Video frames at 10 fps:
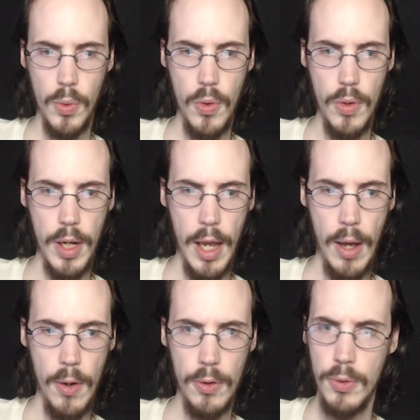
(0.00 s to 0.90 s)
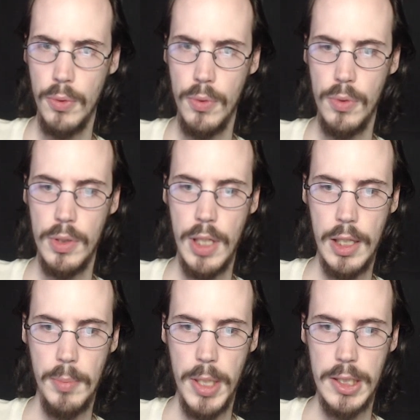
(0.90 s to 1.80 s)
Go to Al, who
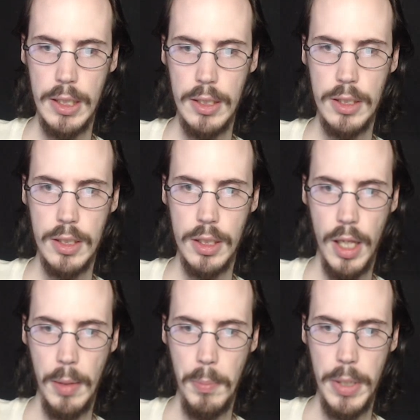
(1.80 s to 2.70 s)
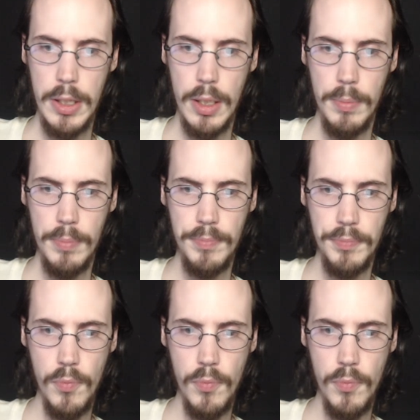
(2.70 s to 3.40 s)
got the message to like meet them.